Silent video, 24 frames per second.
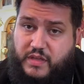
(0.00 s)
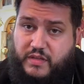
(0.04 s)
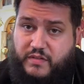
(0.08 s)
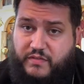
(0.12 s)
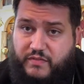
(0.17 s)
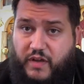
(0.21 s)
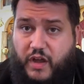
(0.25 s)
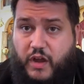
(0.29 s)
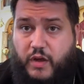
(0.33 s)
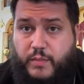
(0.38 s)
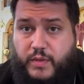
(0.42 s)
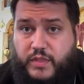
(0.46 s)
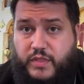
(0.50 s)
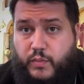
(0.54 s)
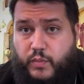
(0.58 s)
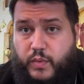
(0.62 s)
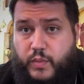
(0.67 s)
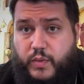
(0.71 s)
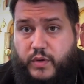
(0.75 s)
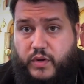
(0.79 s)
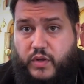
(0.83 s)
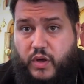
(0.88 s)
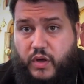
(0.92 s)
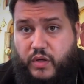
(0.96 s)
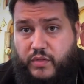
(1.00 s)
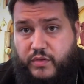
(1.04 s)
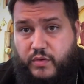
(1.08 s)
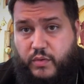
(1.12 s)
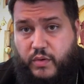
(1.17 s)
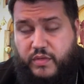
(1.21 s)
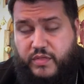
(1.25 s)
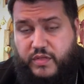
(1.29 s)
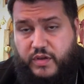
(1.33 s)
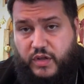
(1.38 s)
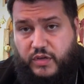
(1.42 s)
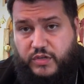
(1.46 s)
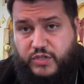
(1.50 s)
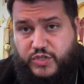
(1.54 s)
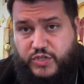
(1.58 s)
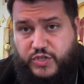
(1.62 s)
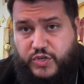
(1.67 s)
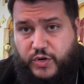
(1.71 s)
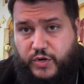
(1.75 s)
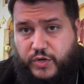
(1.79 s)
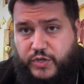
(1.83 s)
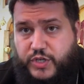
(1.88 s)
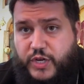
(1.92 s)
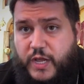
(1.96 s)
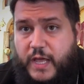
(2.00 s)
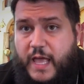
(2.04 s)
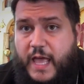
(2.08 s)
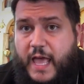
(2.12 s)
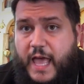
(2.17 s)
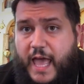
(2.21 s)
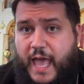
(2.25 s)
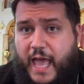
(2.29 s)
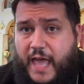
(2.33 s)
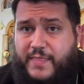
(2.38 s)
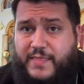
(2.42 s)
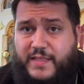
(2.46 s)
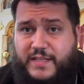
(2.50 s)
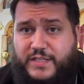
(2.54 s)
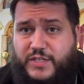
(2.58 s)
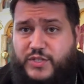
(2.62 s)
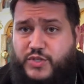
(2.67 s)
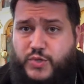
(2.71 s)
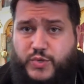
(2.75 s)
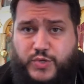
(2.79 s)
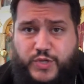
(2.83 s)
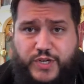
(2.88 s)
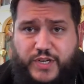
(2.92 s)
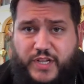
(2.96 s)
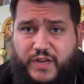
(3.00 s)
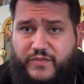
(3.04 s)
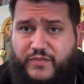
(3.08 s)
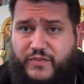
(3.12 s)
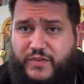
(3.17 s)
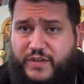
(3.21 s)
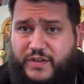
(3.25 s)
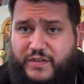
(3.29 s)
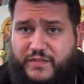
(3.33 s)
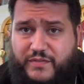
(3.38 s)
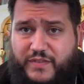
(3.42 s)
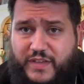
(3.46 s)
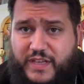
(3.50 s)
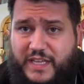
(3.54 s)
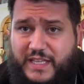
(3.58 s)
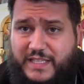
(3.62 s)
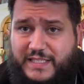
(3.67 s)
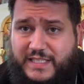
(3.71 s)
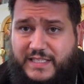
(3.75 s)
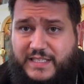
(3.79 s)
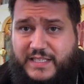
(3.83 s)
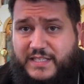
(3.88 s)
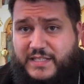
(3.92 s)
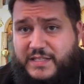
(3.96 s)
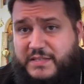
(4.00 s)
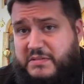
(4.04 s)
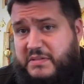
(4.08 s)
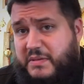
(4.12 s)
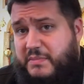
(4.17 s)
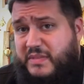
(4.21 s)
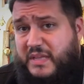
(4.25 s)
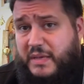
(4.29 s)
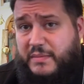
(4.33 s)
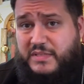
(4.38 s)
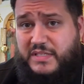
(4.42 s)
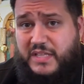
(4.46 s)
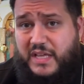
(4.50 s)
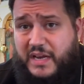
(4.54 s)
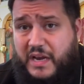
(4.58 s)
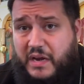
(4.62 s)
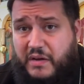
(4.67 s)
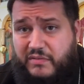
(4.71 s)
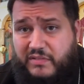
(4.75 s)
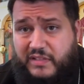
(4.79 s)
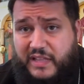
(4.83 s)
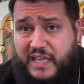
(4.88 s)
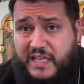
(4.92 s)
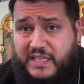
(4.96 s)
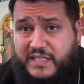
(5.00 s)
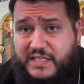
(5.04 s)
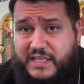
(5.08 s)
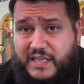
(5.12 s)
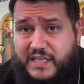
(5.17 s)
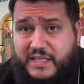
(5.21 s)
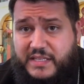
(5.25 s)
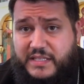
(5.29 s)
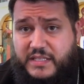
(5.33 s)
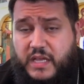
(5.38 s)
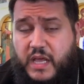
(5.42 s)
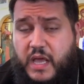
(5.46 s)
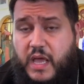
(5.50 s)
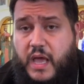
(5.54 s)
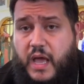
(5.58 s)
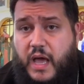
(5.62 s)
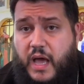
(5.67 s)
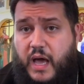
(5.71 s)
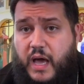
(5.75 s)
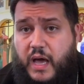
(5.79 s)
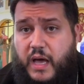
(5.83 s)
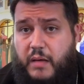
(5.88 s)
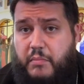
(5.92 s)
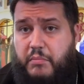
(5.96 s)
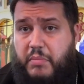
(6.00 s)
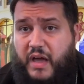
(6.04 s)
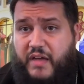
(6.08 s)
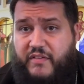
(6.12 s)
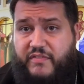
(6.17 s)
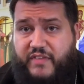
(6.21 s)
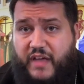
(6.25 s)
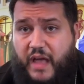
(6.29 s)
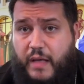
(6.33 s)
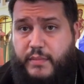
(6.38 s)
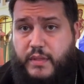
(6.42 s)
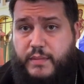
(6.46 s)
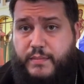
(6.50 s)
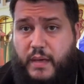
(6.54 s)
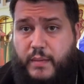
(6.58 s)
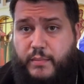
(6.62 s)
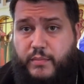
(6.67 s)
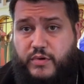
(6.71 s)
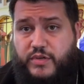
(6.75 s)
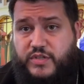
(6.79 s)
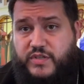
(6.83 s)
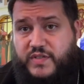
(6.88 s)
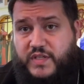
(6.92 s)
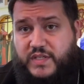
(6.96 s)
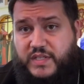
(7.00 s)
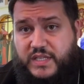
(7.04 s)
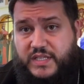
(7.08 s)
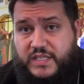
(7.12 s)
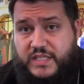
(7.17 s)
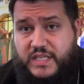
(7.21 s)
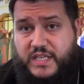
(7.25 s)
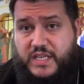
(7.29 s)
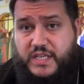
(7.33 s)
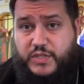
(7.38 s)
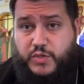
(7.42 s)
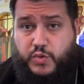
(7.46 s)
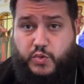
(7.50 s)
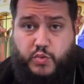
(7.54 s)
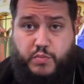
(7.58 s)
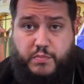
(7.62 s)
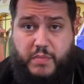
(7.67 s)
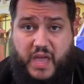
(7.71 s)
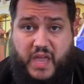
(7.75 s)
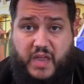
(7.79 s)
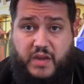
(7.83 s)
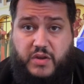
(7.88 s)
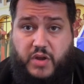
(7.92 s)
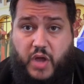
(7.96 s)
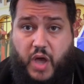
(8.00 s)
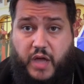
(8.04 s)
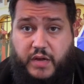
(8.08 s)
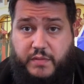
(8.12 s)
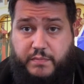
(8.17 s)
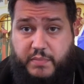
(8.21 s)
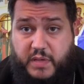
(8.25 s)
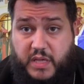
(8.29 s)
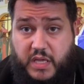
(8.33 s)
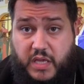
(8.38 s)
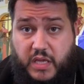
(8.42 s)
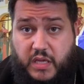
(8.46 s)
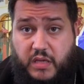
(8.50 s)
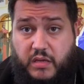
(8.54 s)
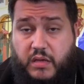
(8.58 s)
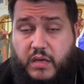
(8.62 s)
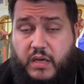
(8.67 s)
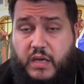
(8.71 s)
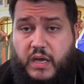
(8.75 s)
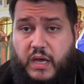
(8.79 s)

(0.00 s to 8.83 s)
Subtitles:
environment that we would call the Orthodox Church. And this is usually done for convenience. This is sometimes done out of laziness by family members of the deceased who may not be